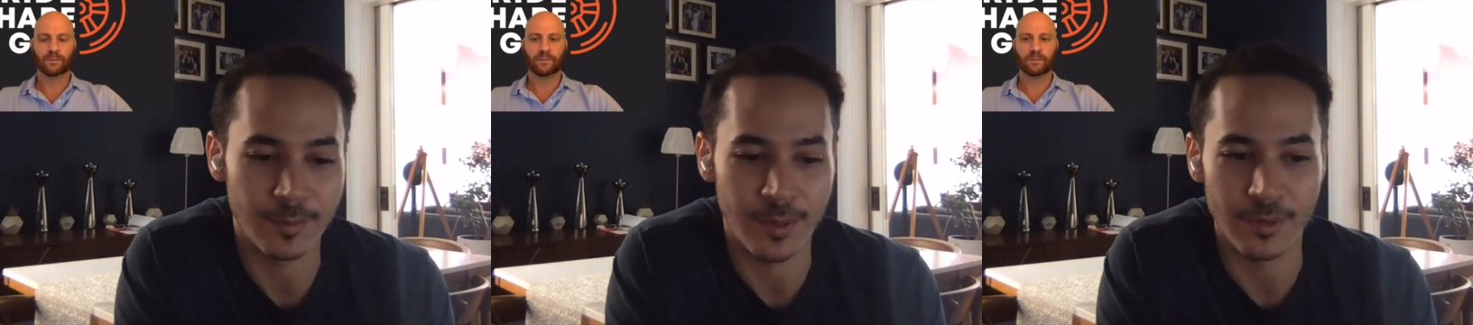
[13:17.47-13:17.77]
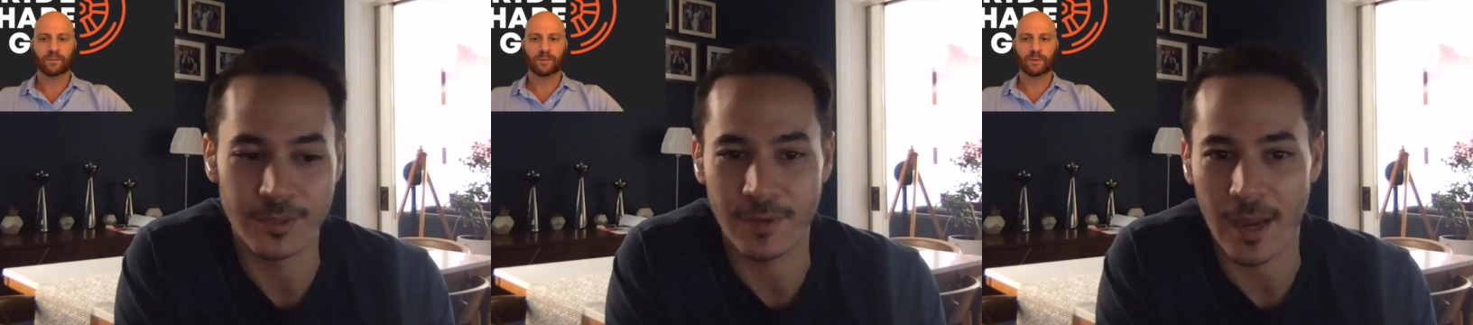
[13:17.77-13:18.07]

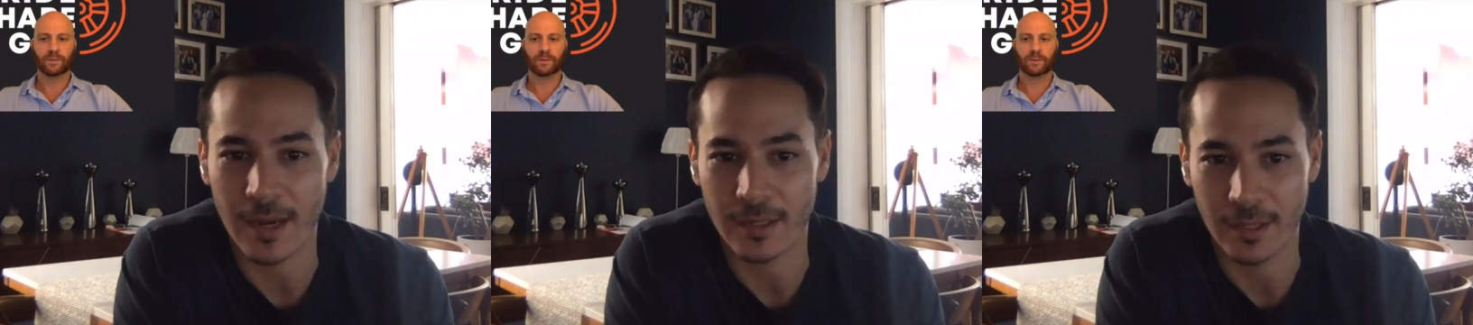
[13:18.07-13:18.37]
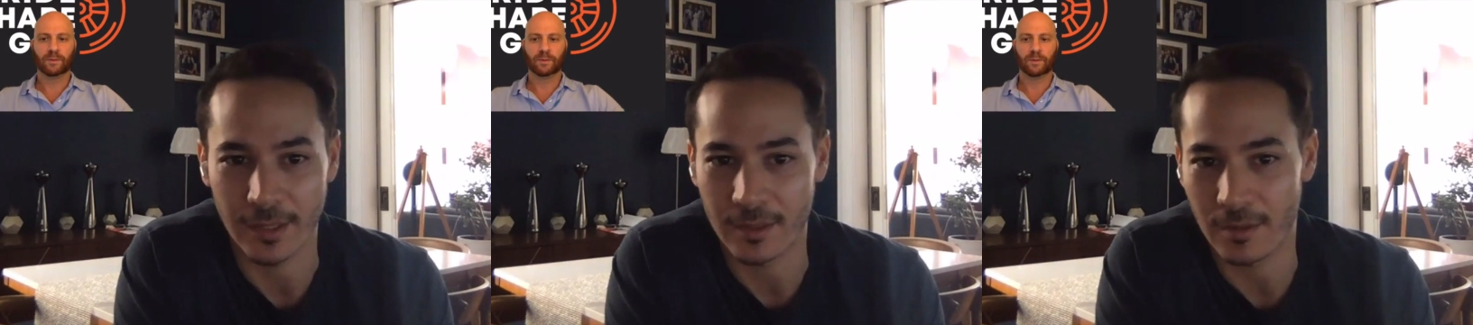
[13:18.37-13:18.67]
Speaker 1: post fact,
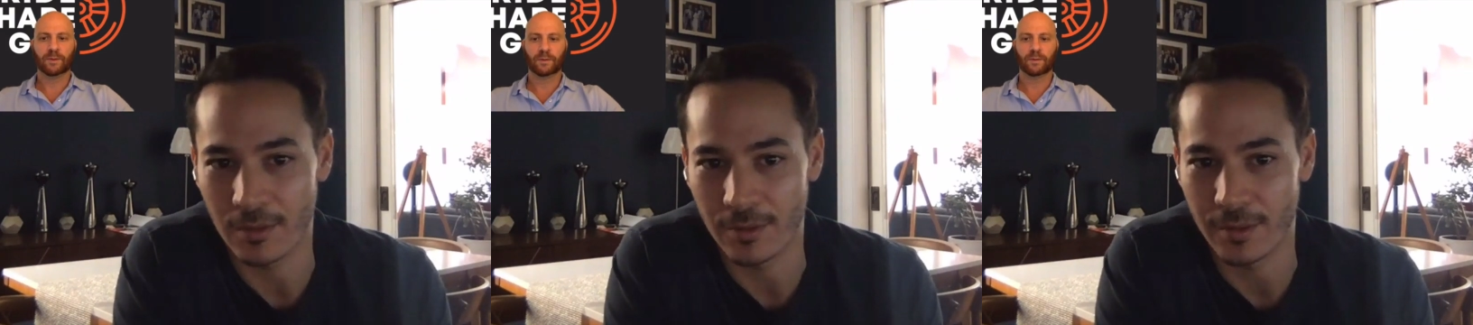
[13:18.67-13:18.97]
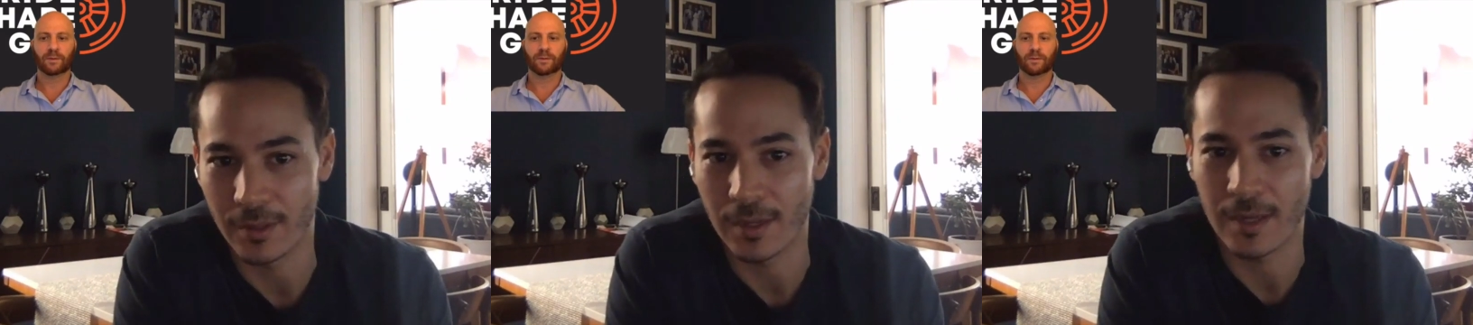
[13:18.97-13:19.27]
like all the
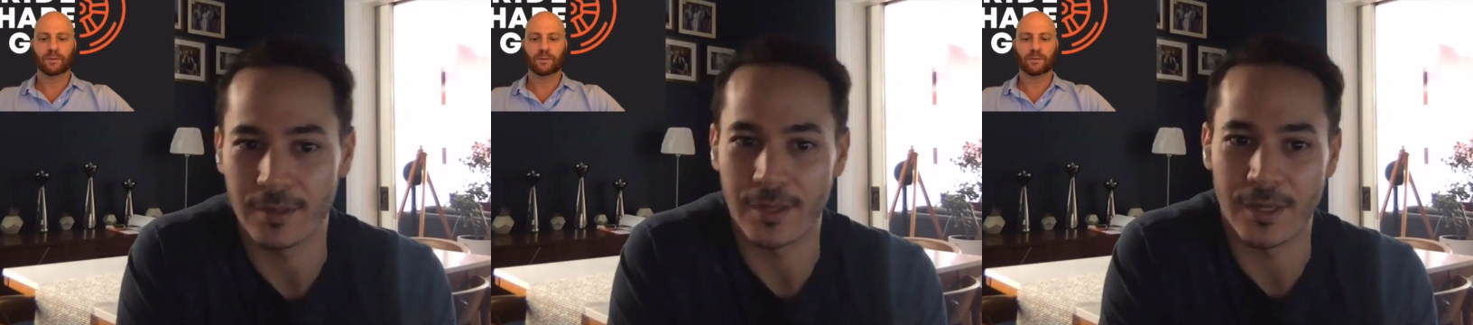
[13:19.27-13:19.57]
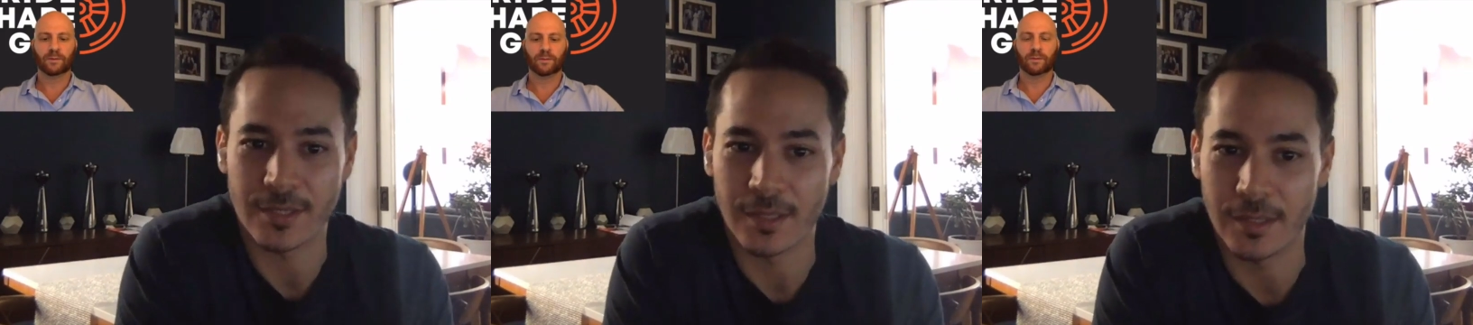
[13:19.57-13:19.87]

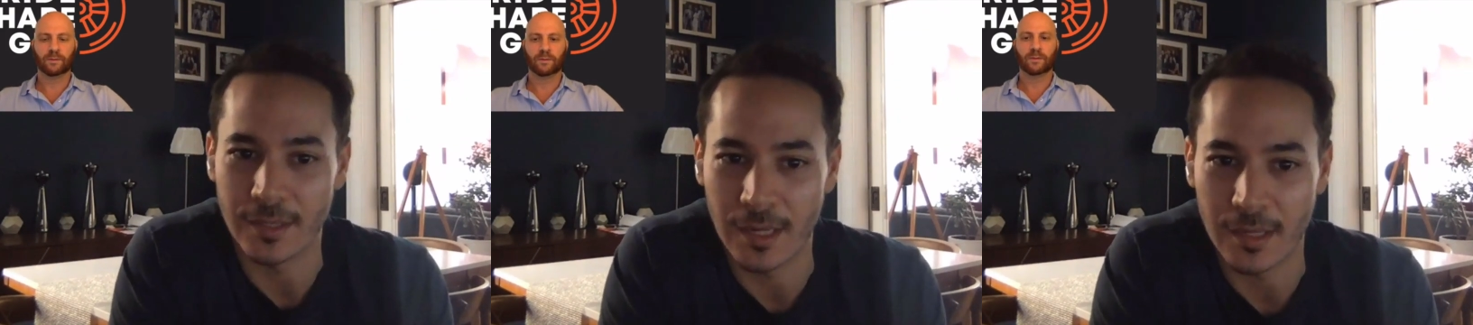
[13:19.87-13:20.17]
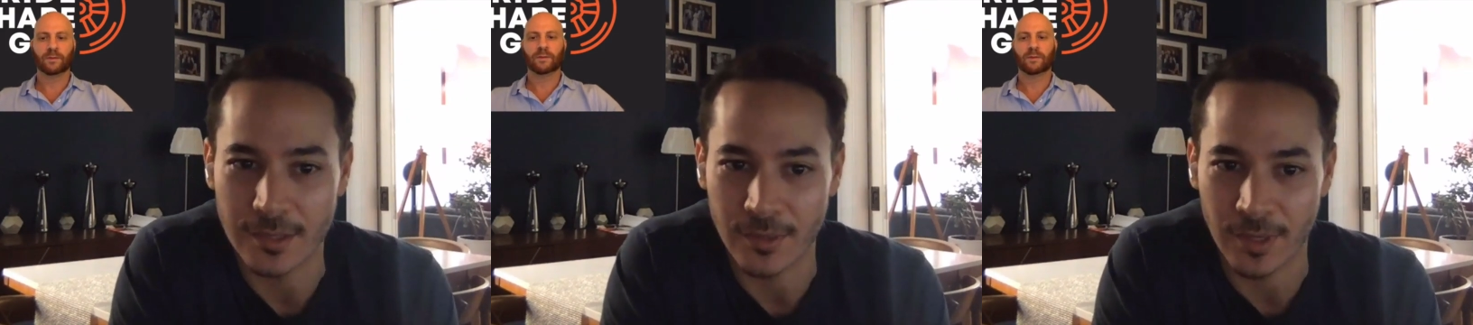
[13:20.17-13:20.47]
analytics and the data
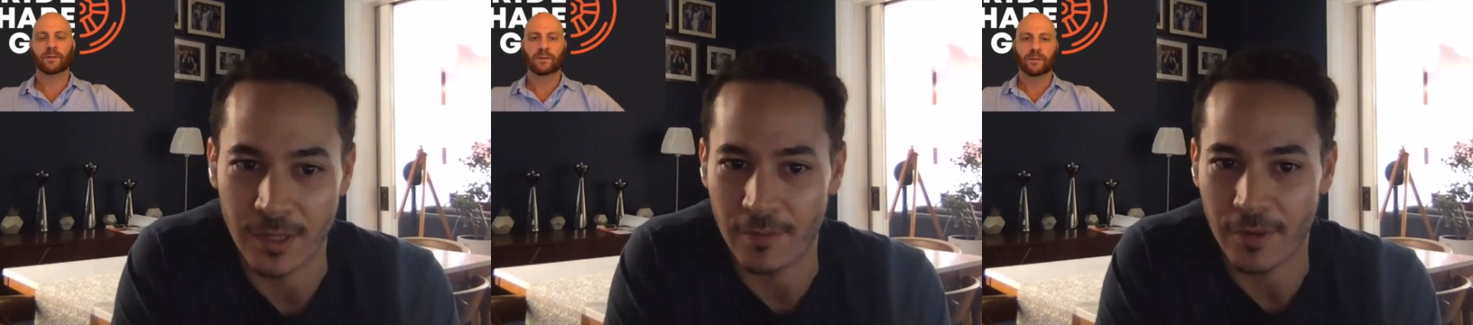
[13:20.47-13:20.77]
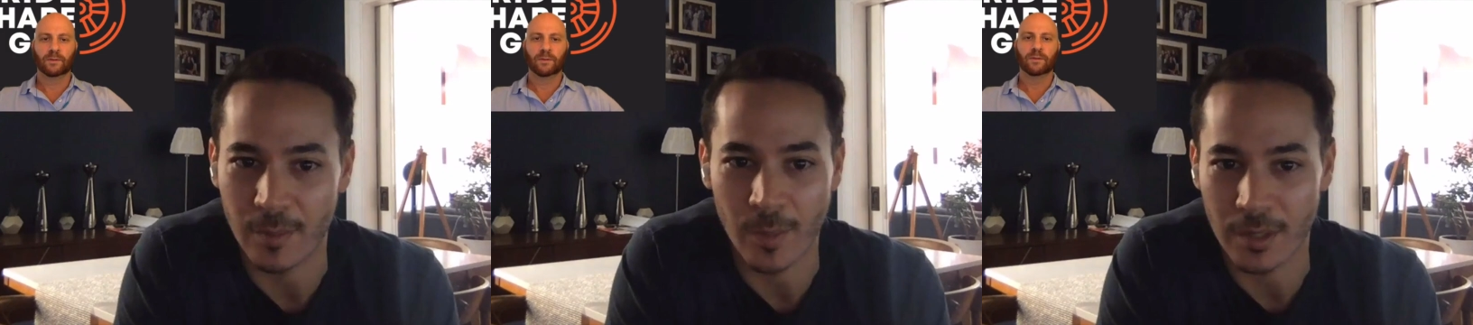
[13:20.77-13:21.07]
to identify
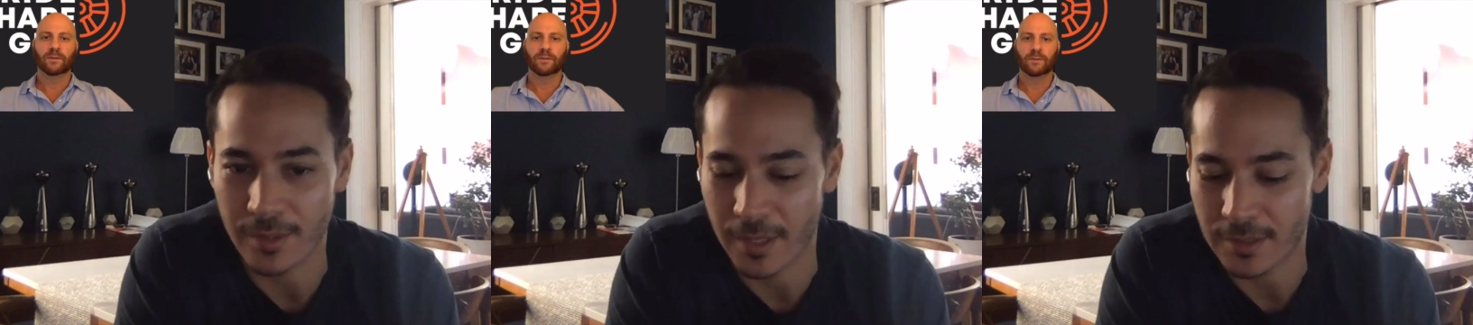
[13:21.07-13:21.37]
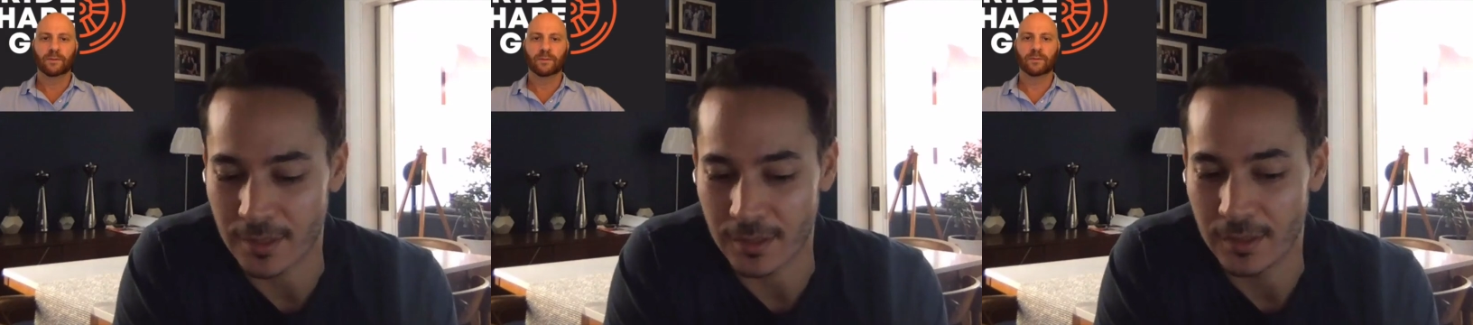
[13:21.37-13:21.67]
bottlenecks
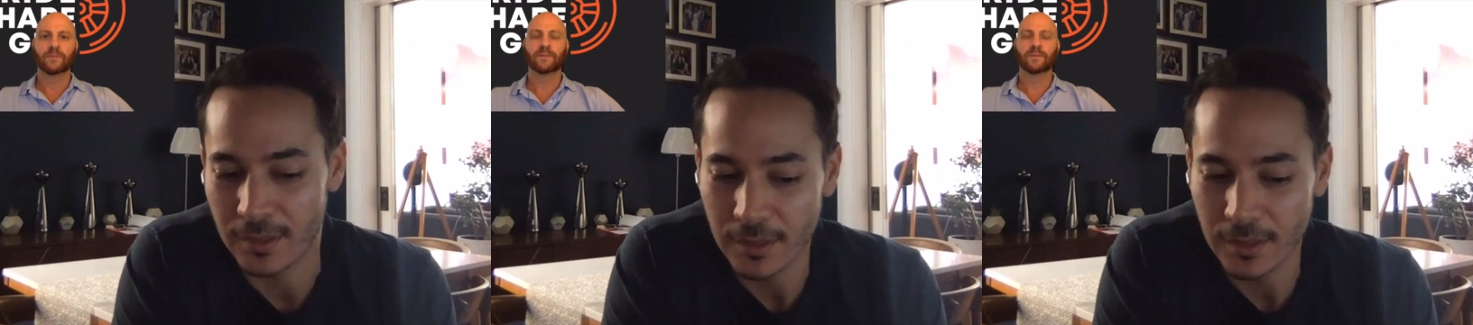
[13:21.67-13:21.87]
and